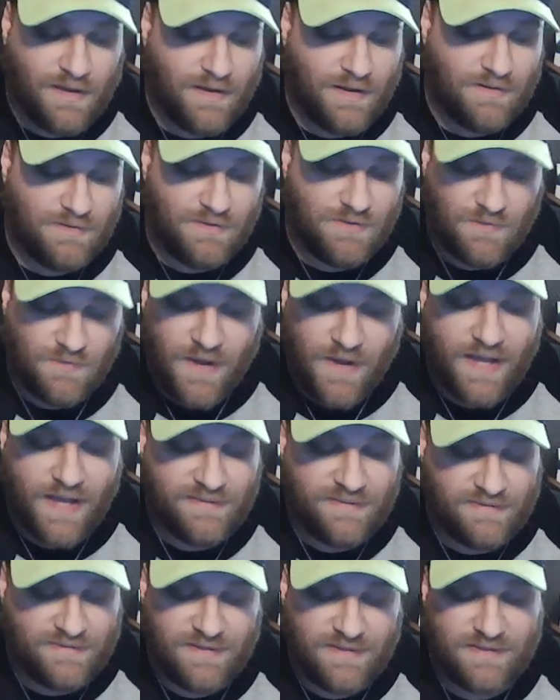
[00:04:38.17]
do I
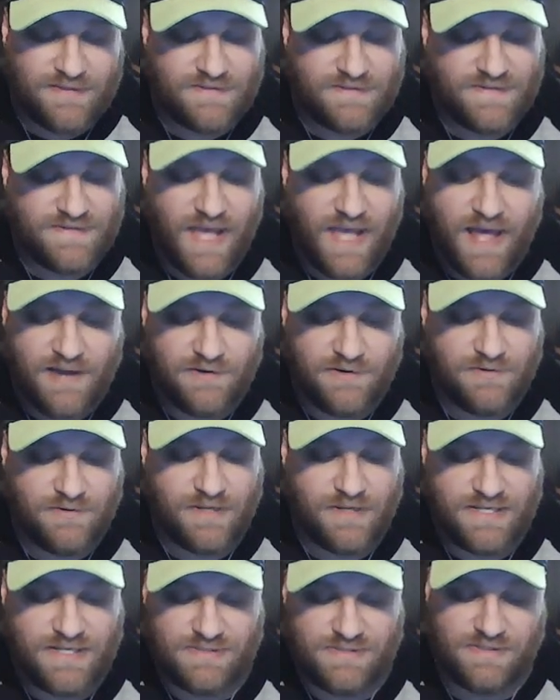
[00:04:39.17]
think Seattle
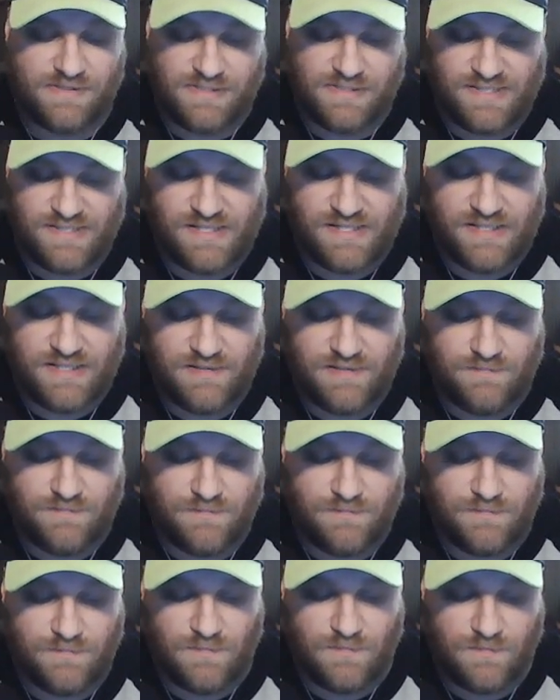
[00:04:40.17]
is the team
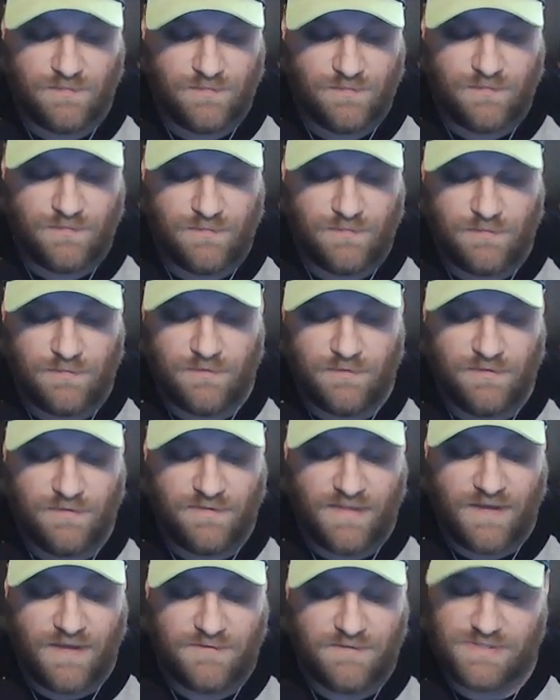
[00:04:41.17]

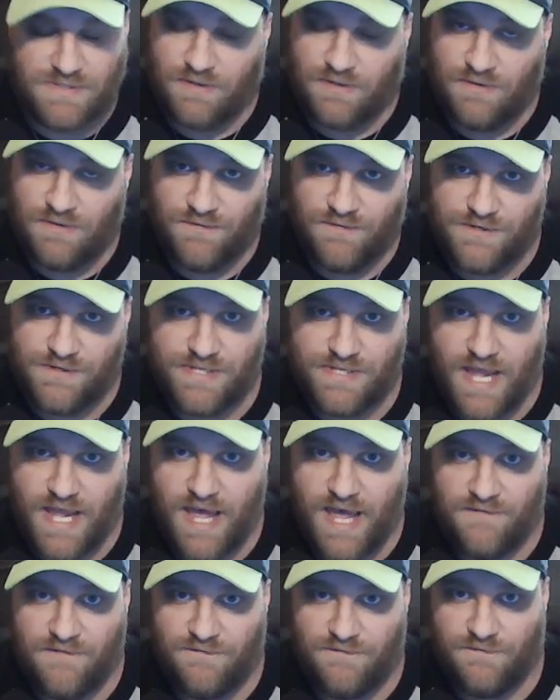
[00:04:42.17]
that we saw in the first
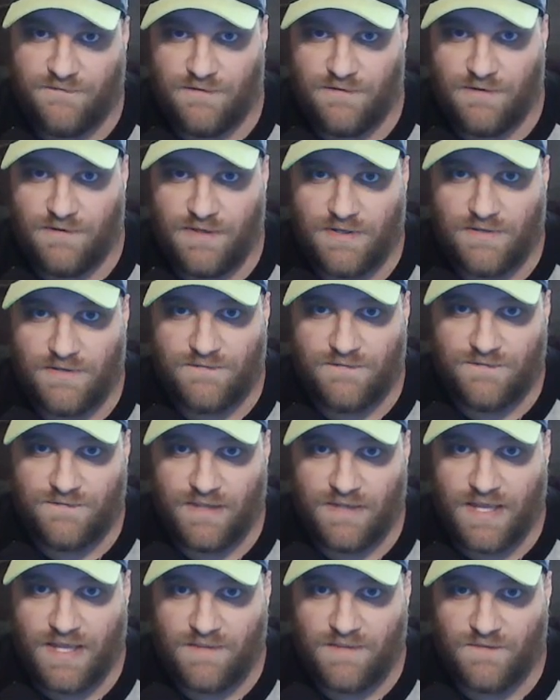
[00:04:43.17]
half of the
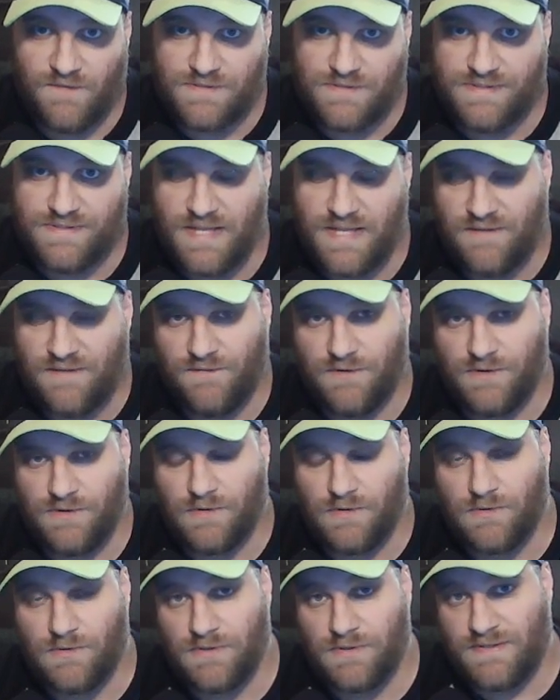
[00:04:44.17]
game versus Denver
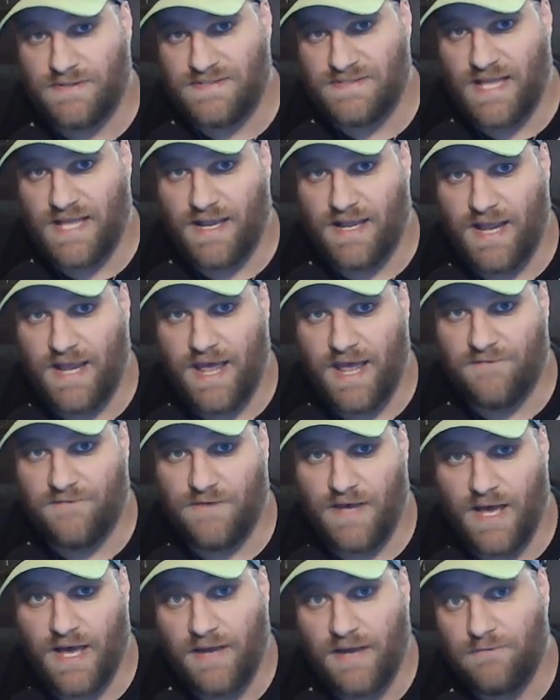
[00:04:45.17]
or in the second half?
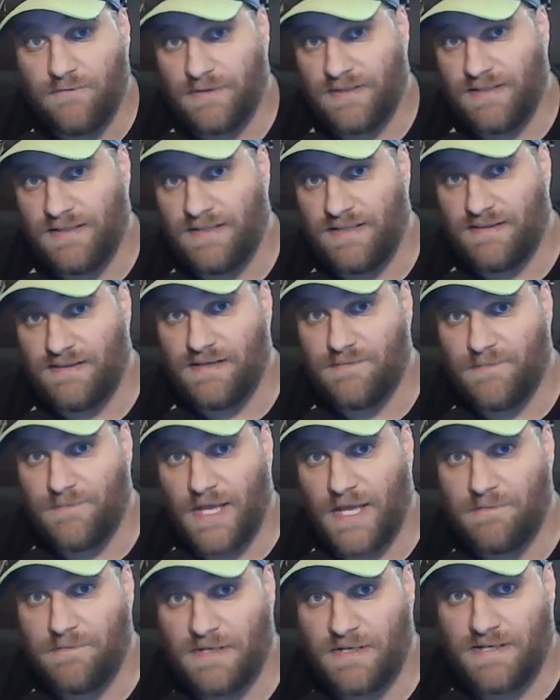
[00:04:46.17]
I really think
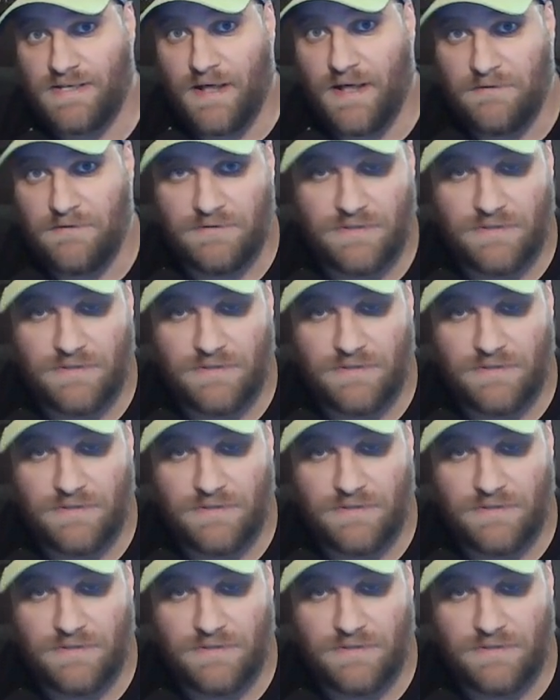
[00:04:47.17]
Mike McDonald